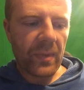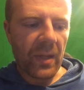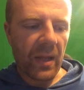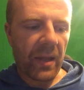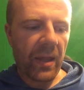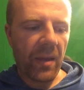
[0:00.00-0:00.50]

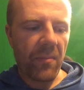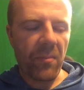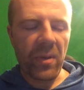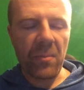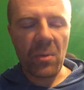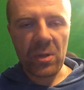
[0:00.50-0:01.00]
there can
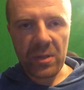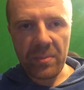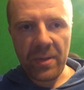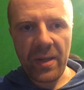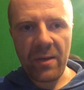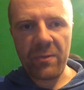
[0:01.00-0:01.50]
be
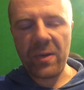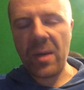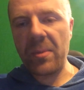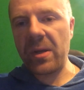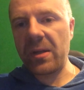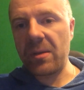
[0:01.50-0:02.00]
multiplayer
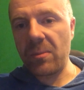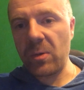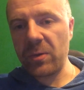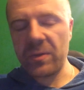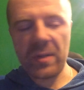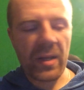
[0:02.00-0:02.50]
farming in
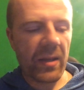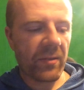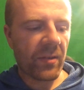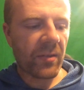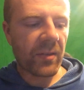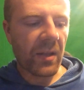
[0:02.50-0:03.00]
most
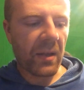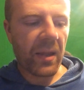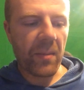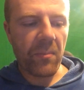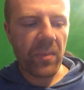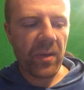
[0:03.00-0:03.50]
cases. There
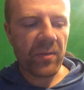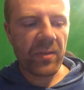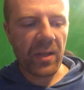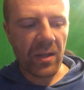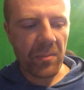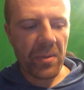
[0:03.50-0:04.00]
can be
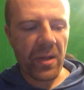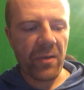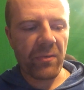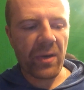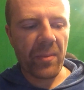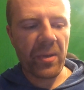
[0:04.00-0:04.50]
single player
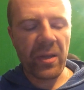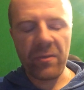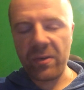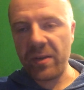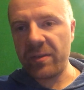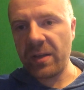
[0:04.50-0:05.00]
farming
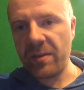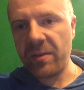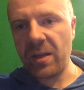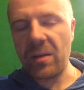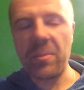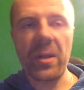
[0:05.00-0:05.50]
if I start
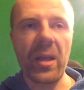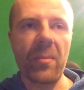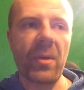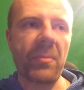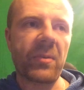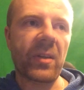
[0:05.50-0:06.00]
single player
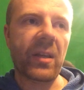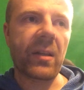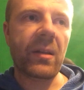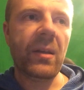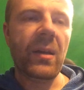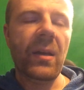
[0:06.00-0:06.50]
maps
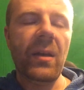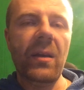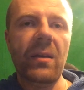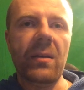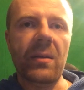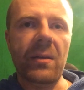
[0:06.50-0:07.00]
again.
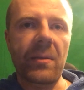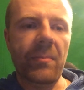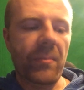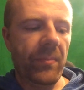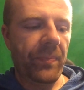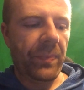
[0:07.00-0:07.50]

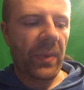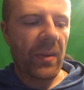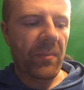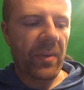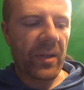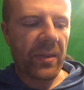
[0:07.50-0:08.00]
Um,
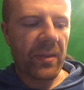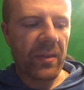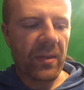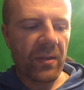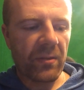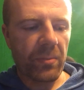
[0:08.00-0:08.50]
but
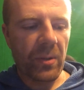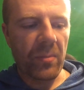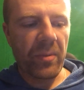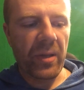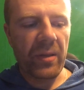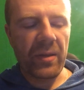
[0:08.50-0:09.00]
this will
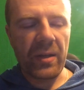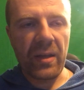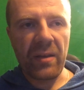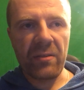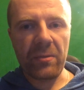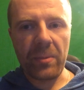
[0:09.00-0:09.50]
be the
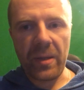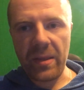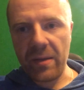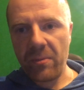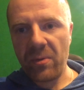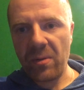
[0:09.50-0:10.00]
days where
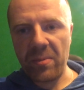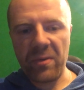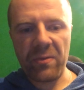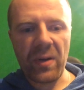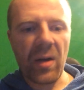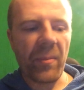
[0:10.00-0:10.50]
there will be
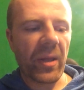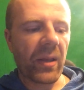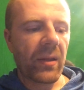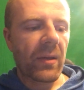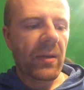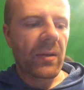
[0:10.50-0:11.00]
farming.
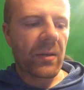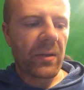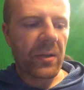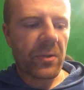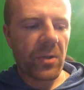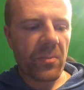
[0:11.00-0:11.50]
Uh,
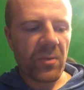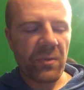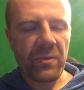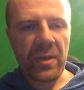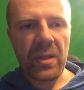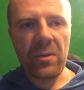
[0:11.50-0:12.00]
in terms
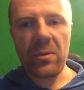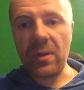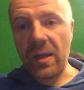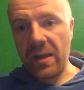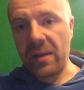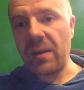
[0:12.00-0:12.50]
of video,
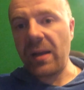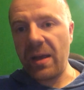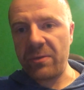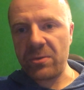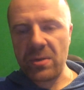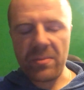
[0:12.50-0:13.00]
like
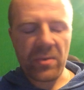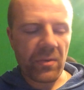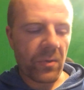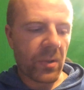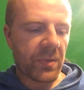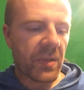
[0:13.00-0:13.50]
live streams,
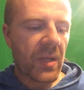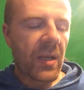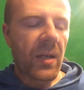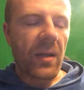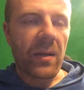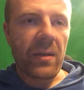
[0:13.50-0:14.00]
of course.
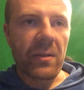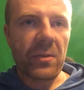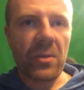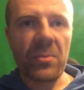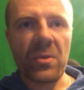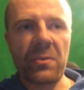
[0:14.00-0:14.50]
Uh, in
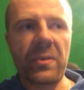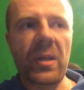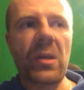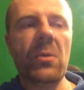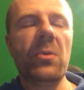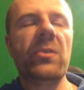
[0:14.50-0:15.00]
terms of
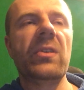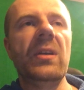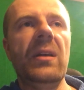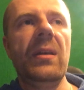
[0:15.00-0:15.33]
videos,